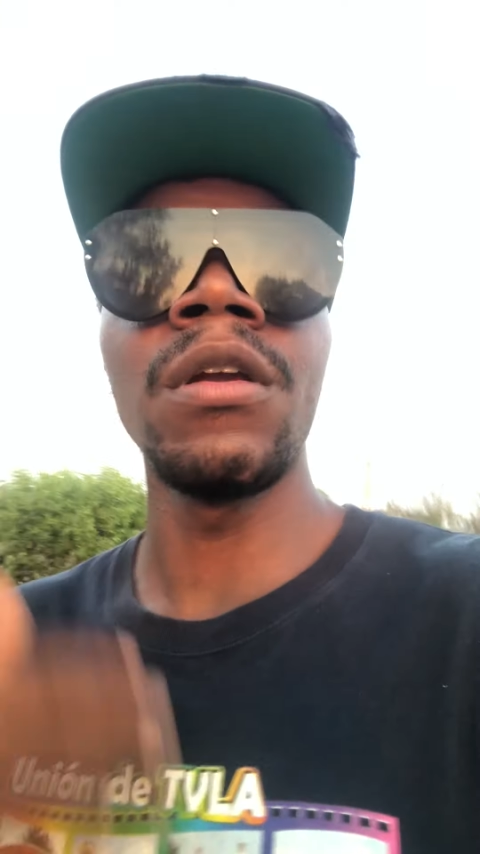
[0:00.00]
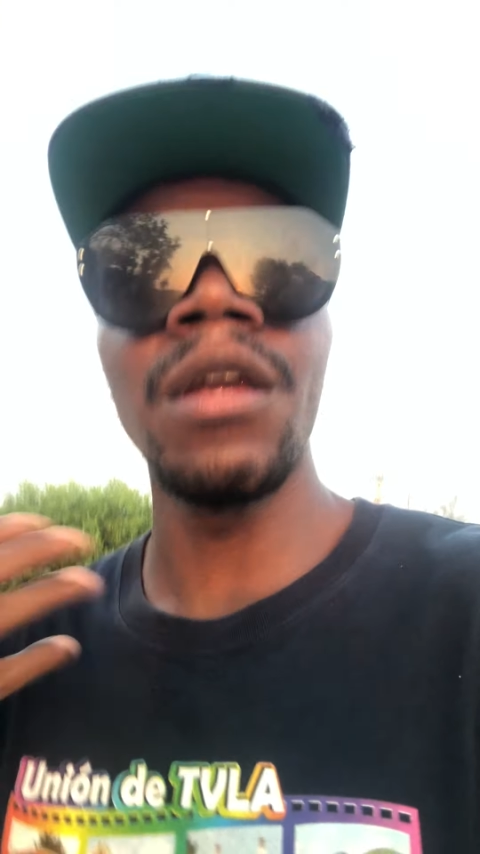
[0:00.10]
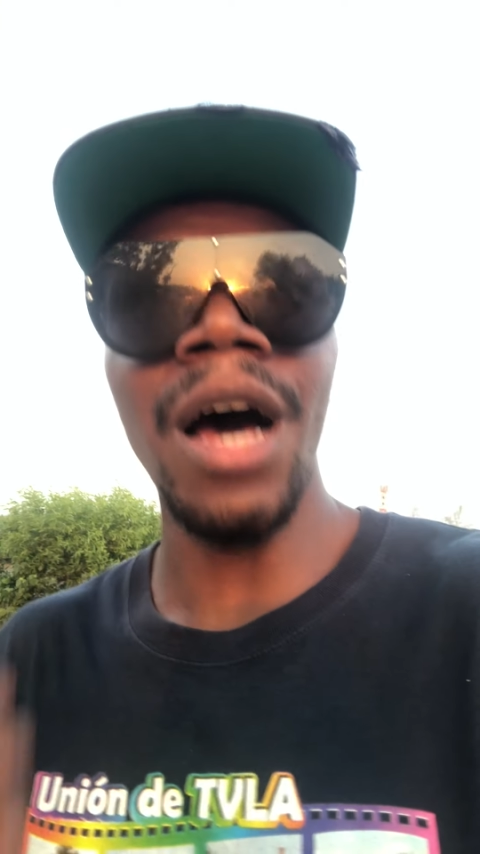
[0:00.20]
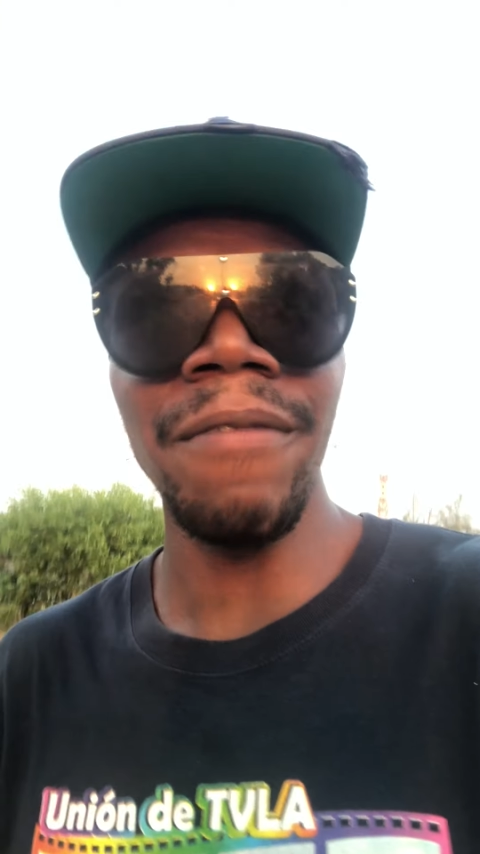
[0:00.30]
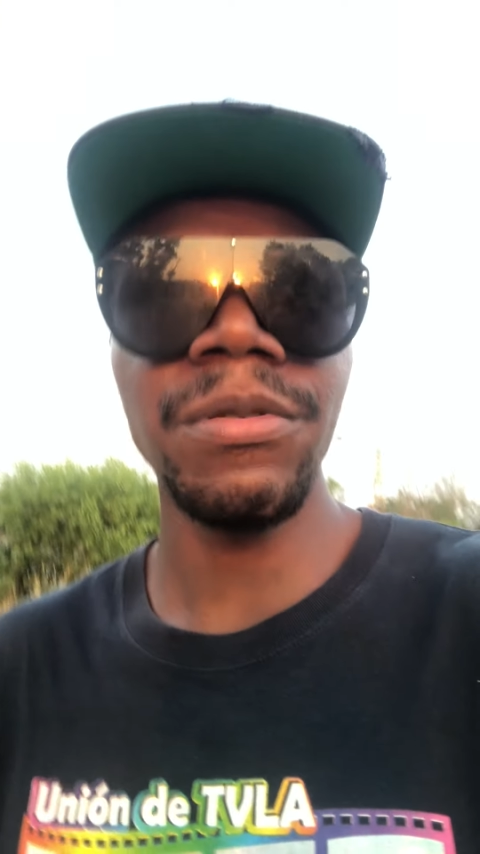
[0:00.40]

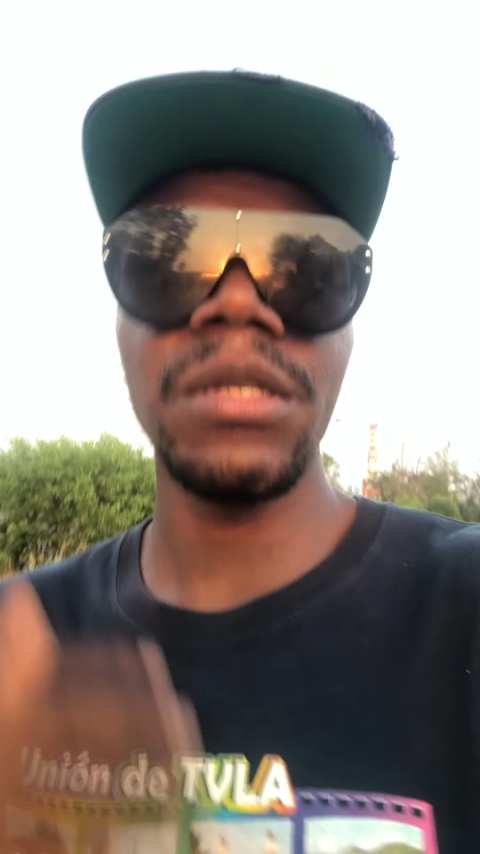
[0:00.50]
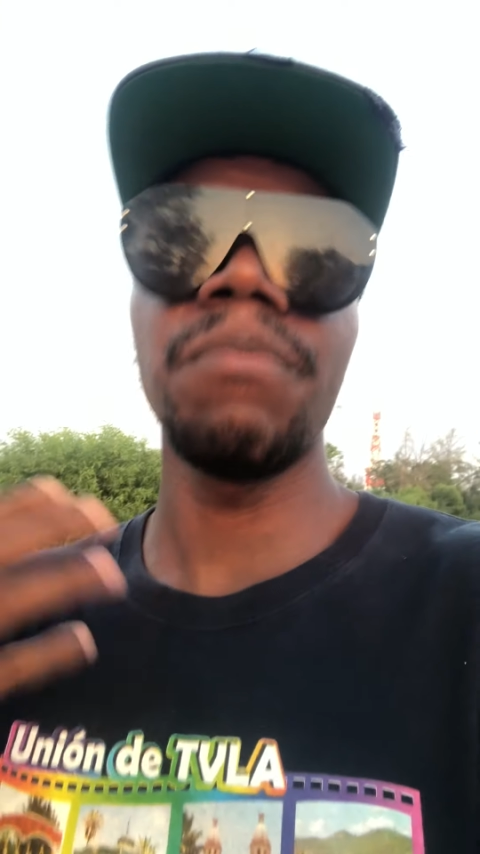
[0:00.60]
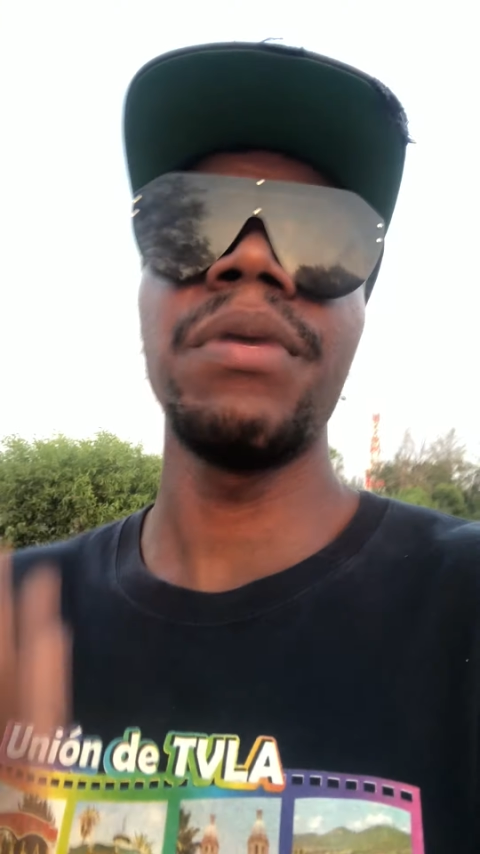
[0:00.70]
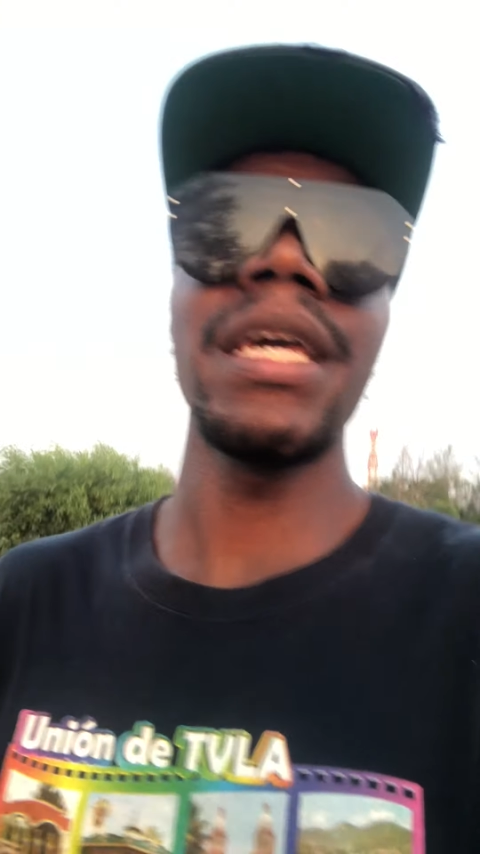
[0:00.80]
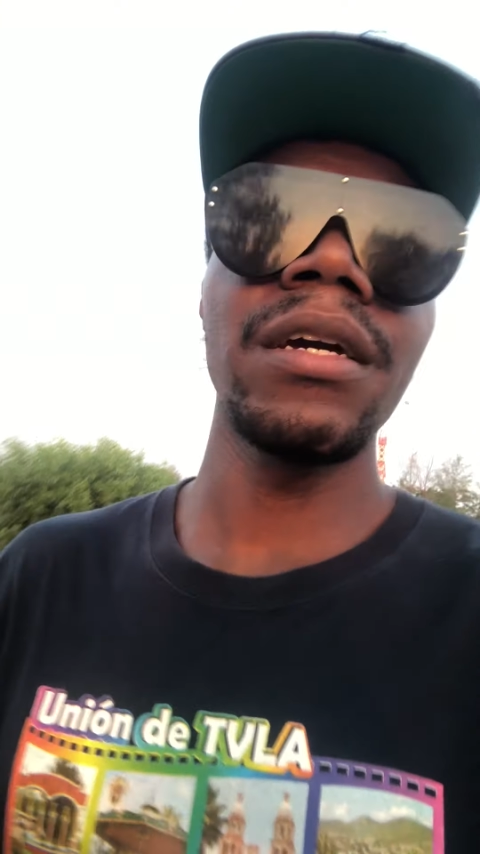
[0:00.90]
loves to
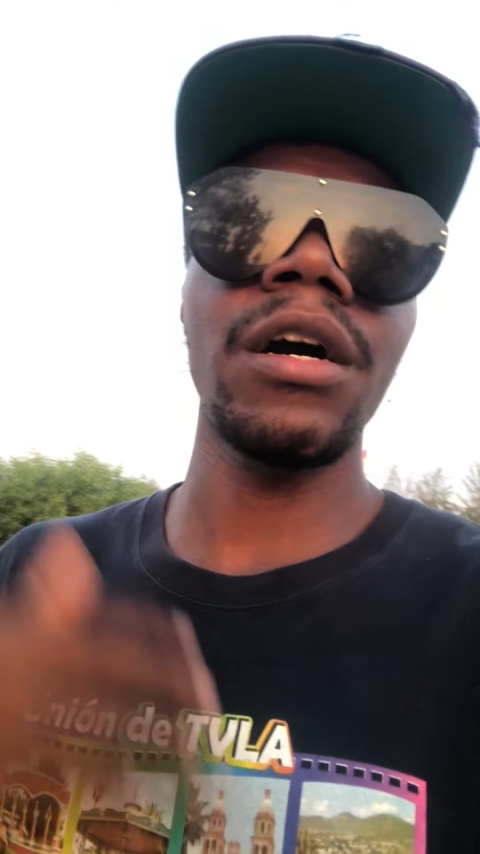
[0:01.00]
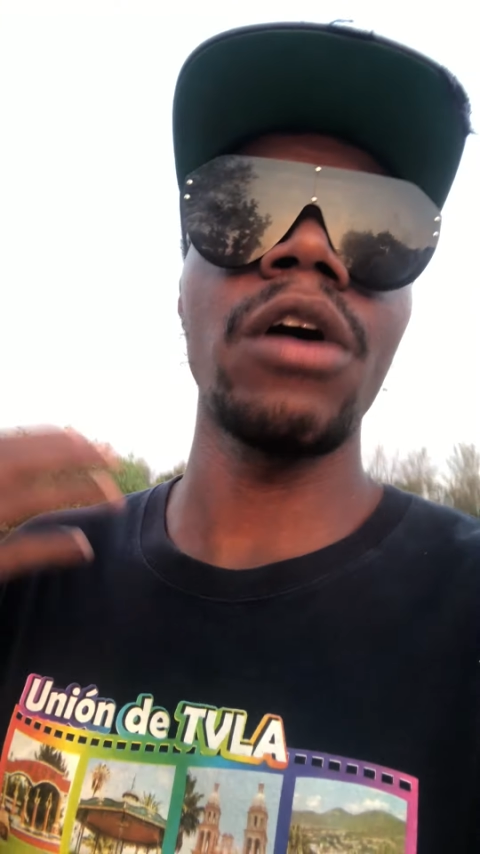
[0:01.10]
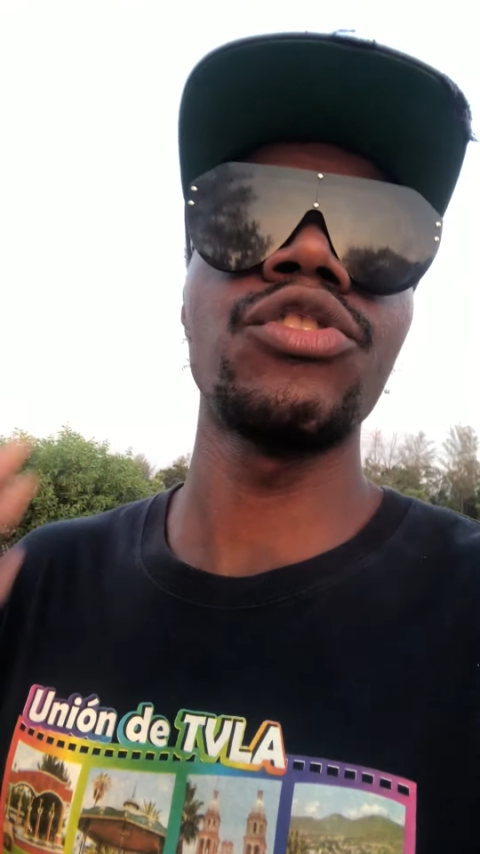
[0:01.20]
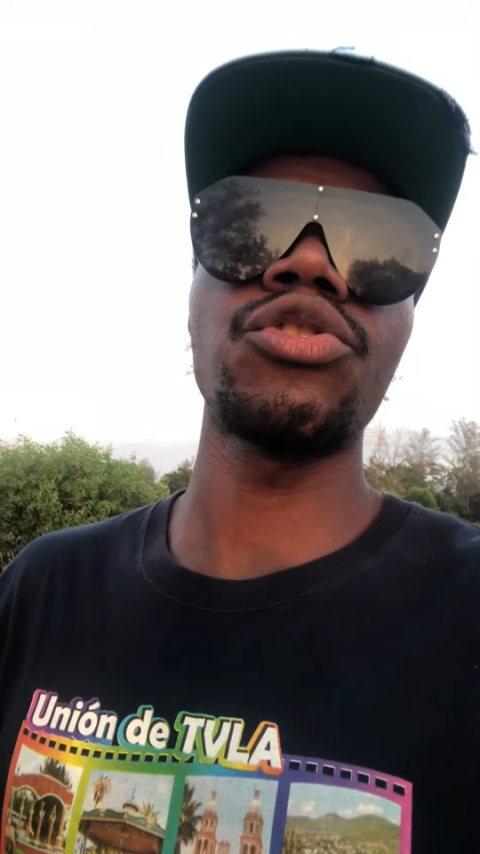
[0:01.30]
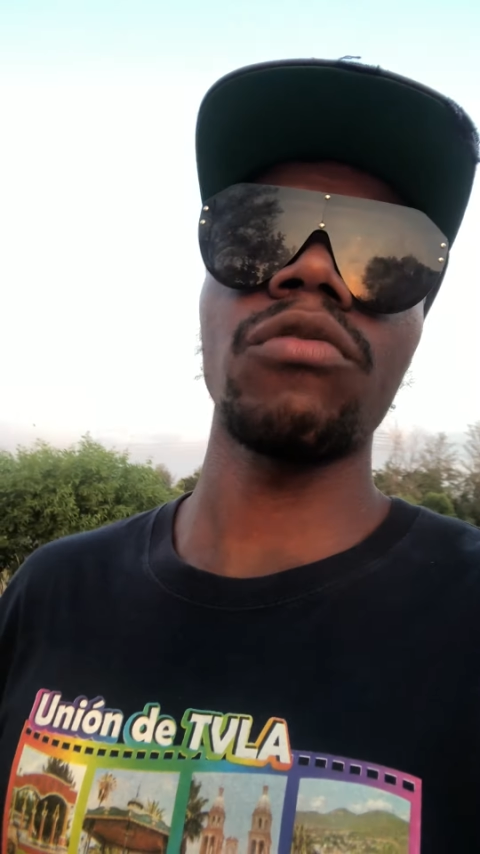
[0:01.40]
be in
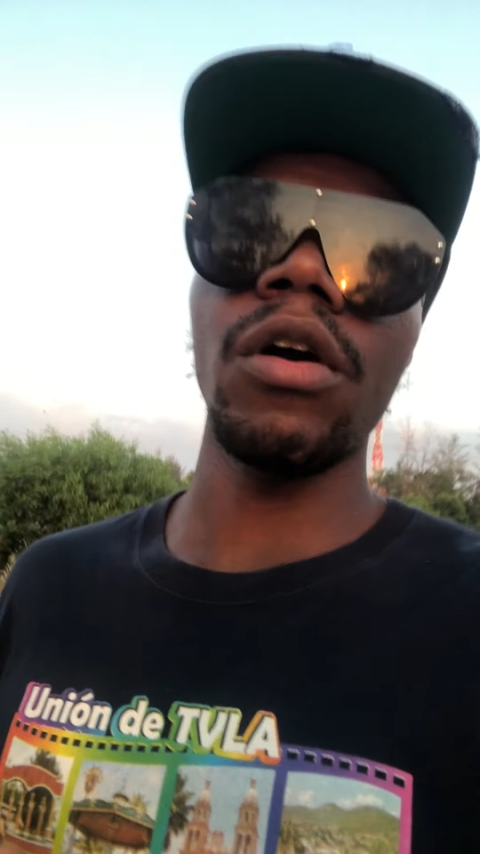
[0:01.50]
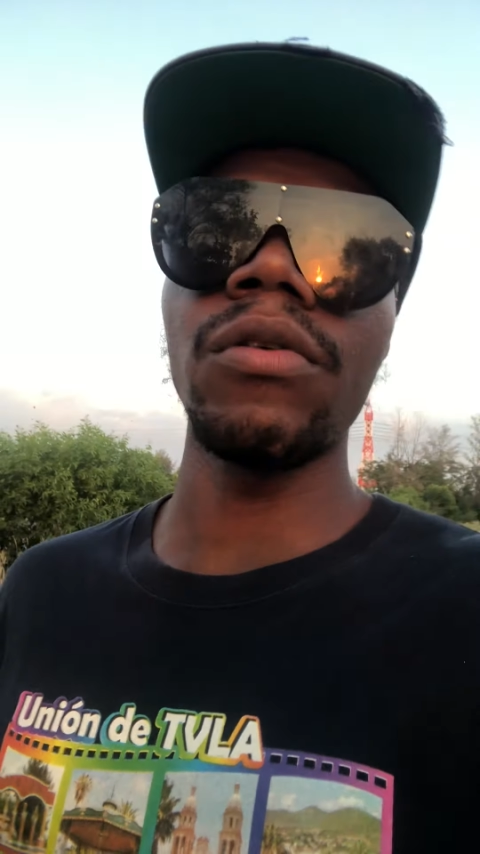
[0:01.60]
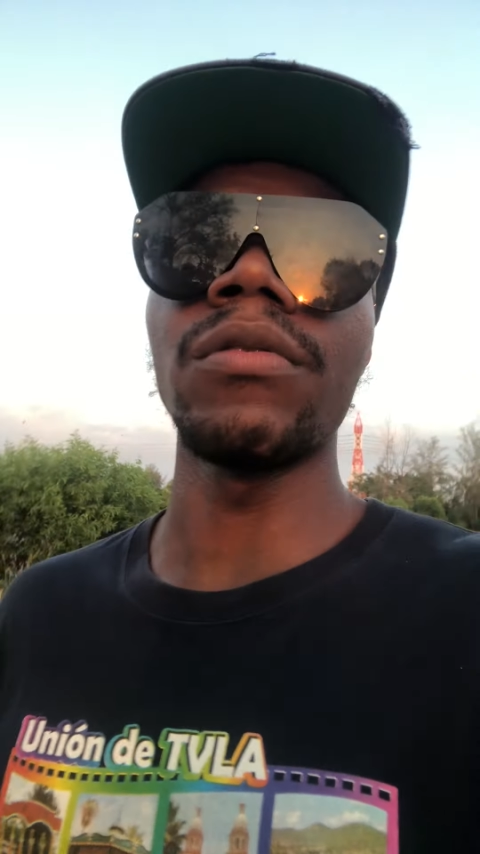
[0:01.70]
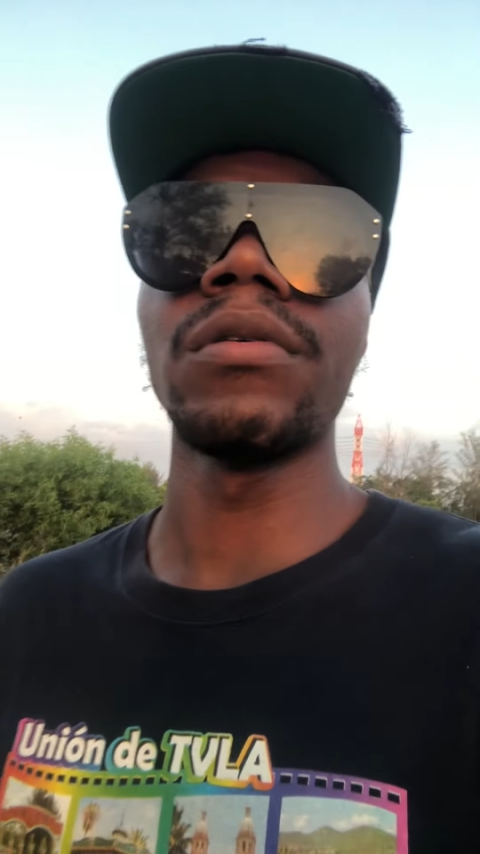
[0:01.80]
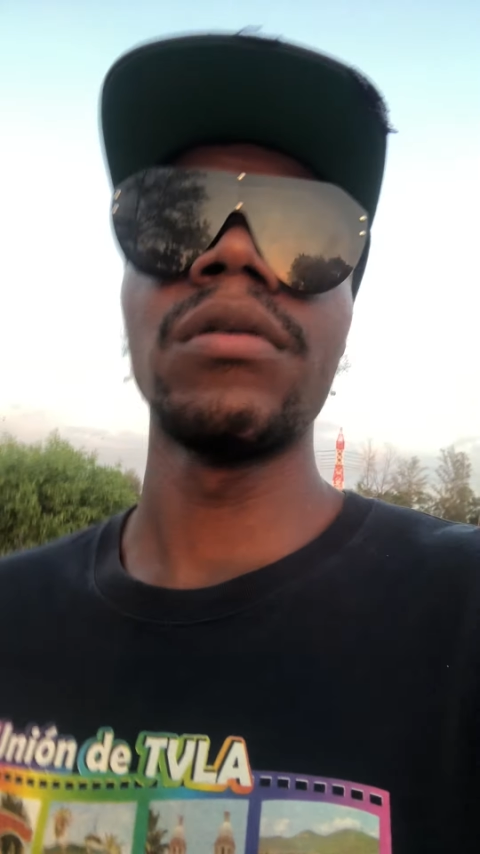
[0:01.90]
control.